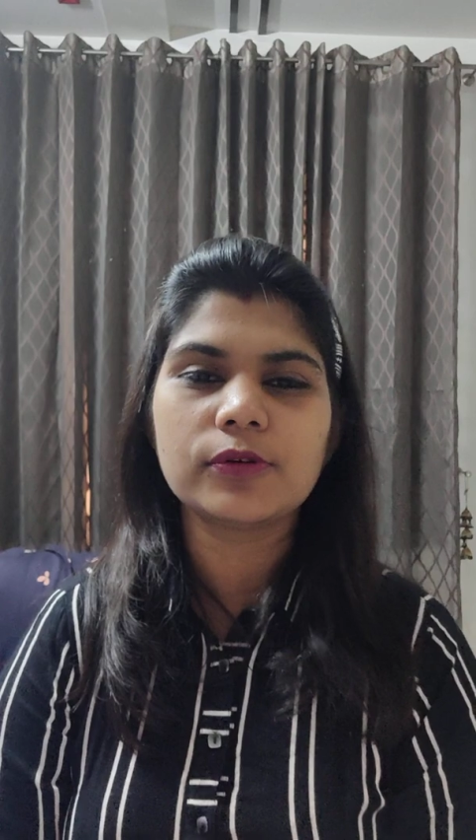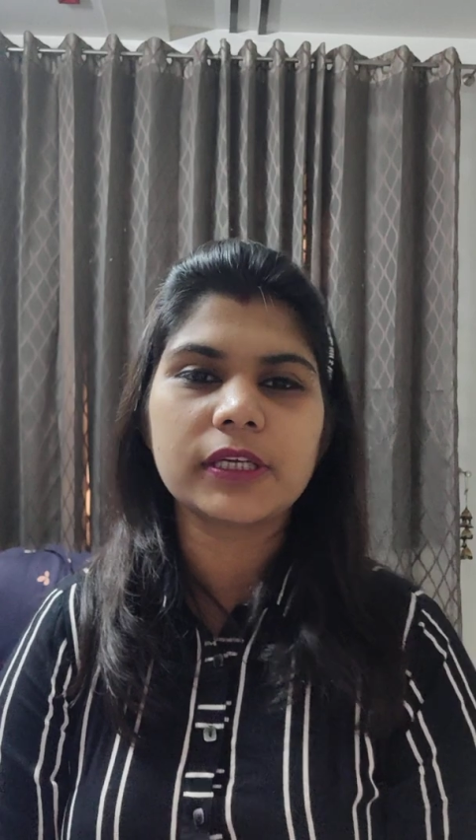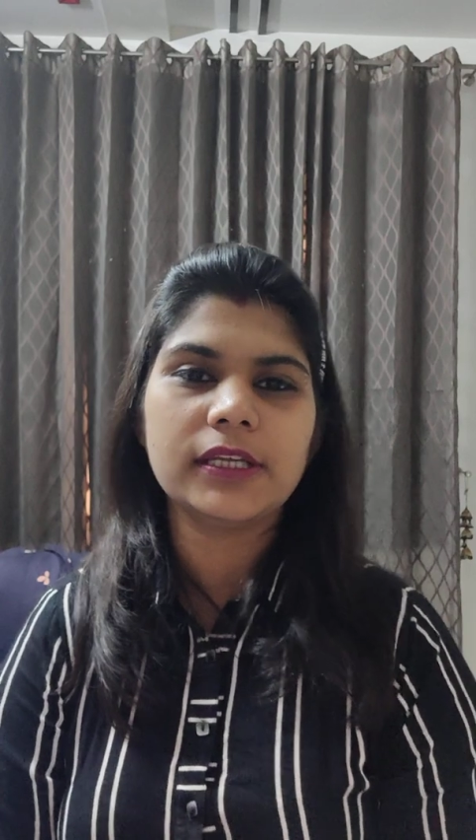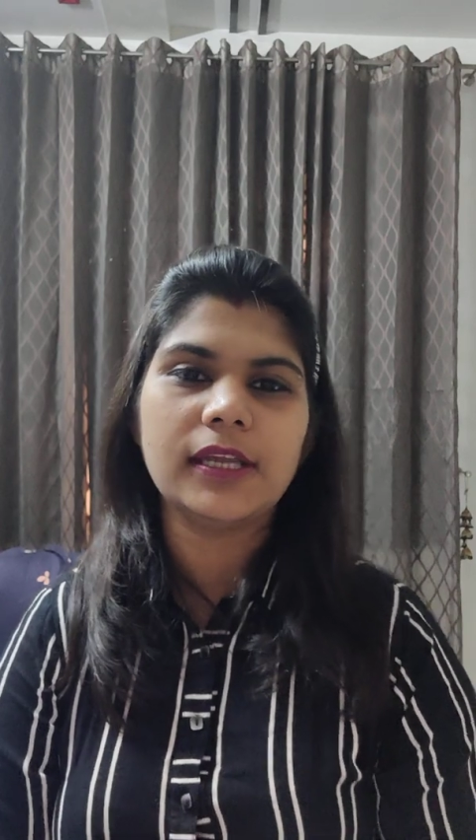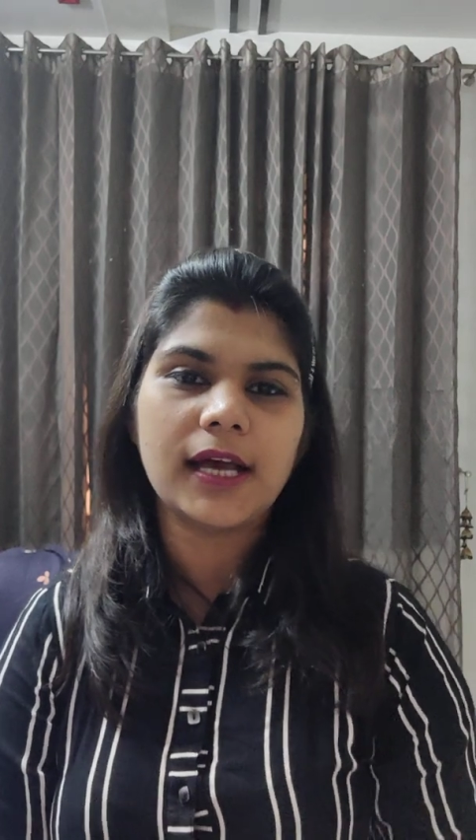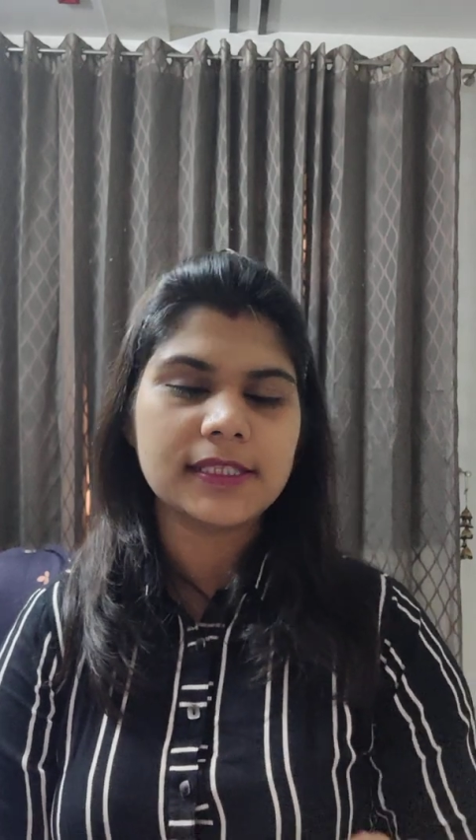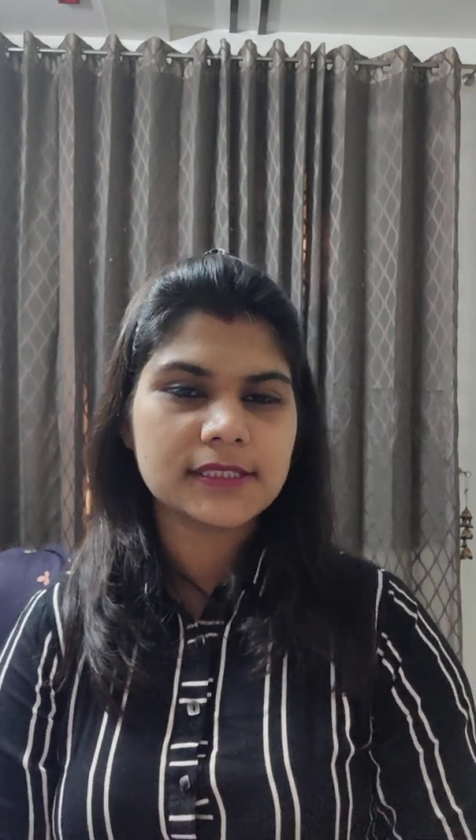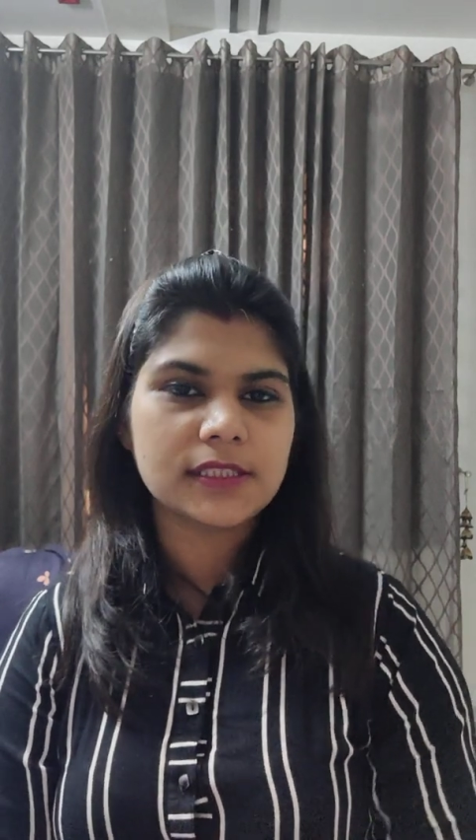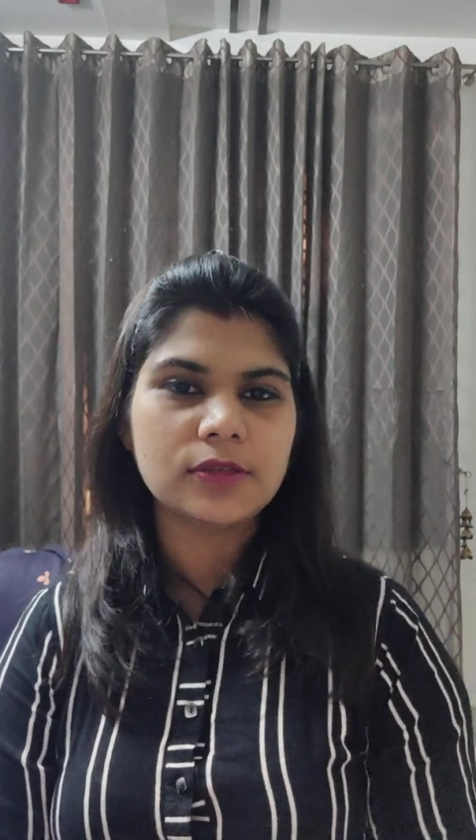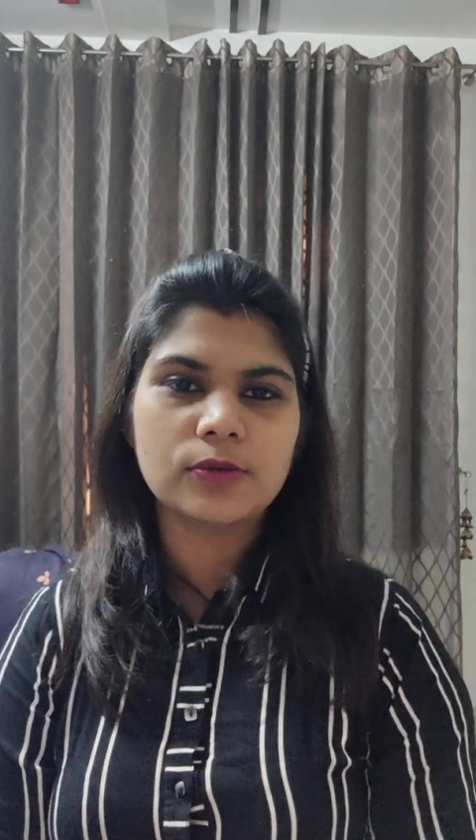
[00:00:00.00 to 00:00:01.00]
okay,
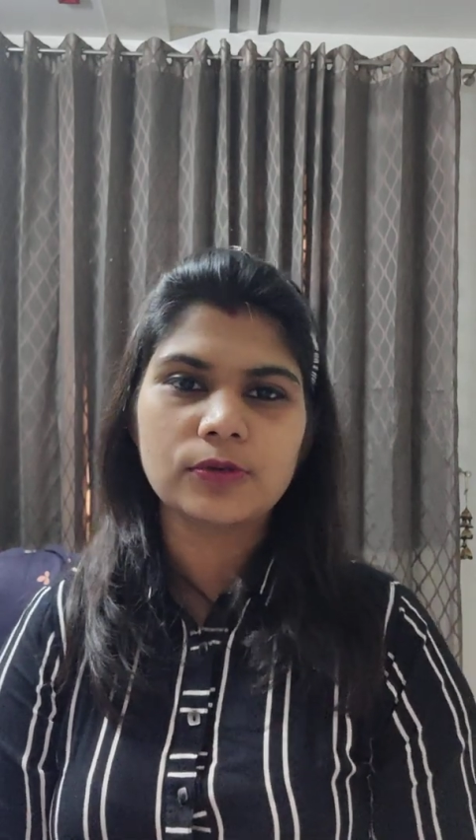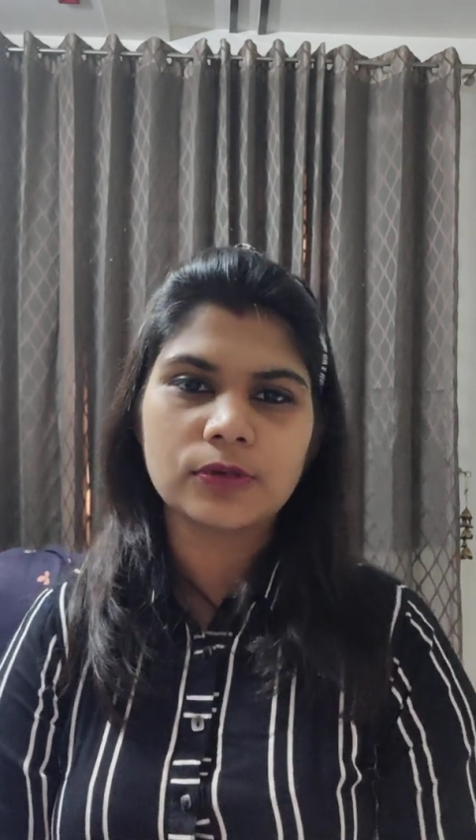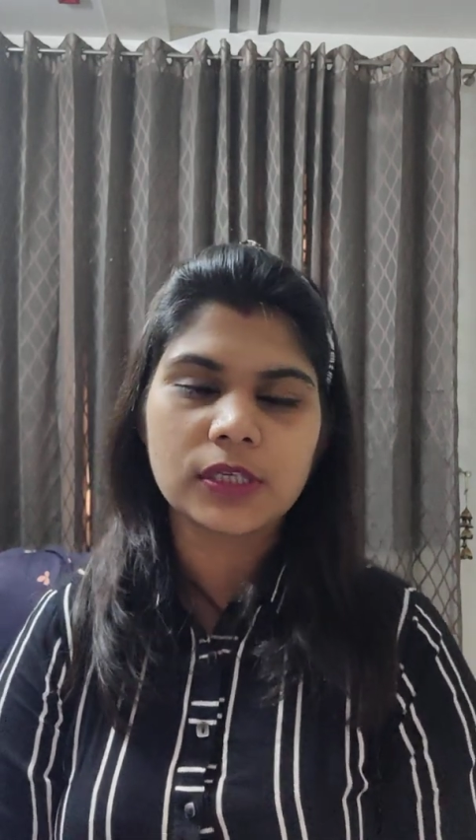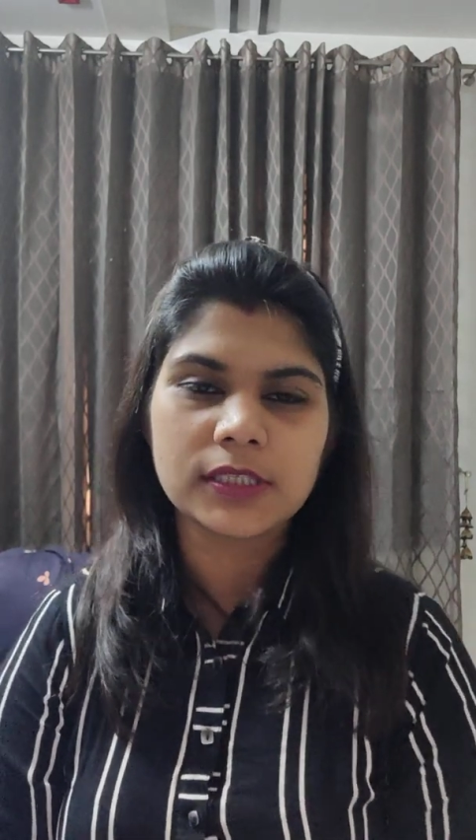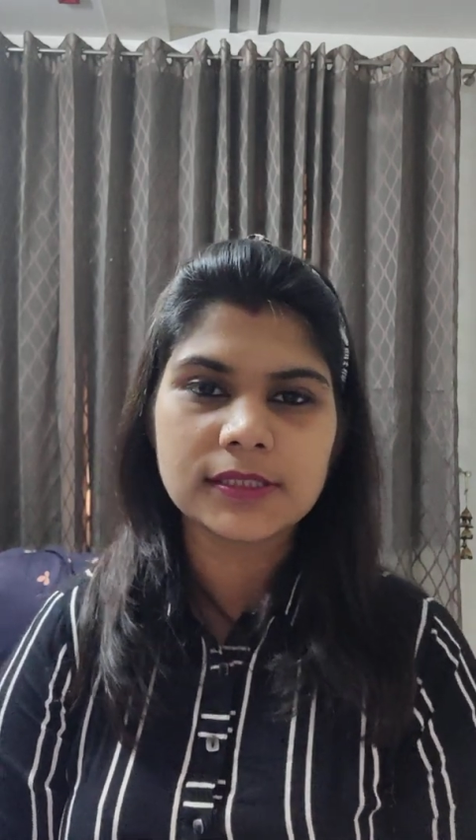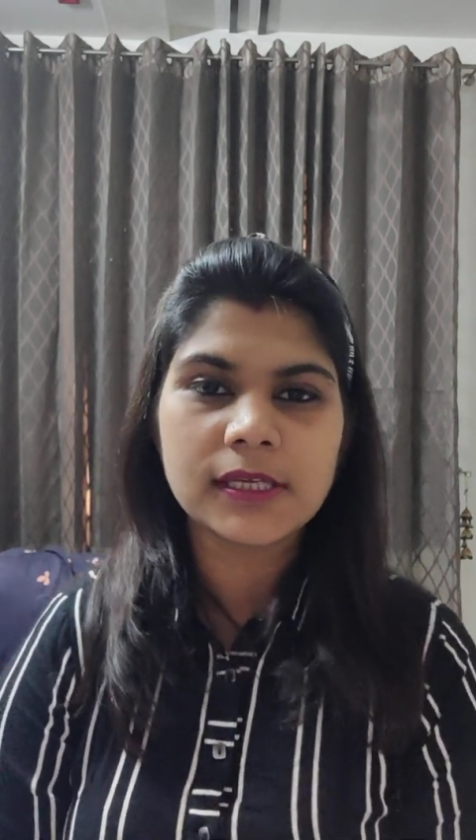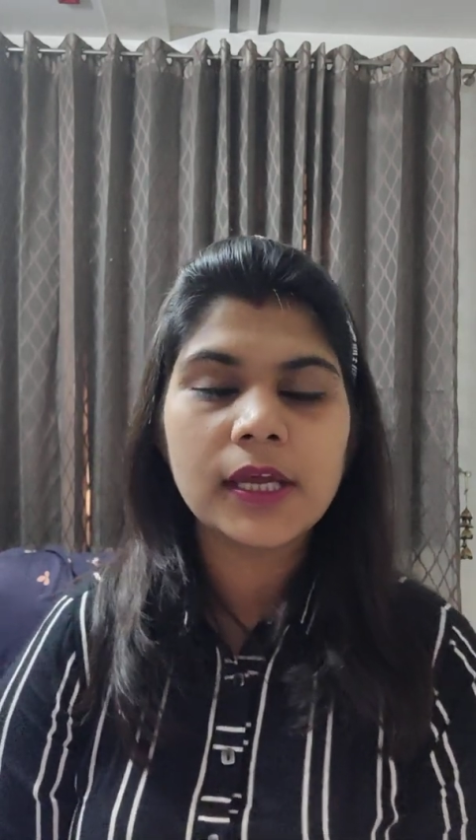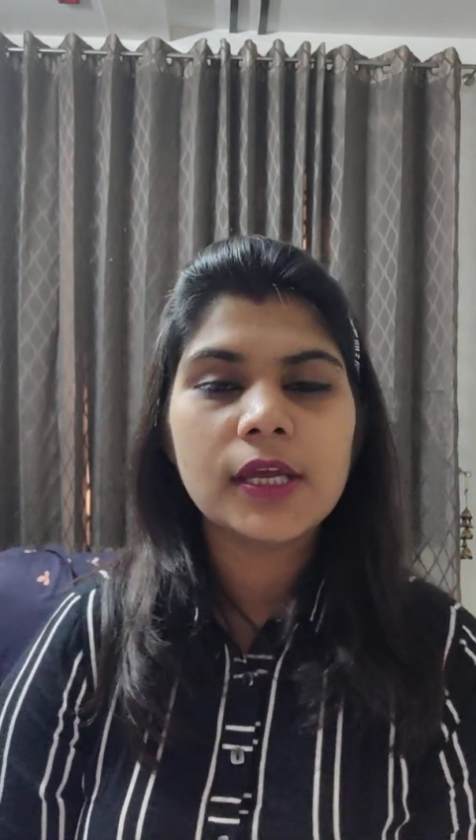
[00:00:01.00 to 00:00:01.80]
last thing to notice.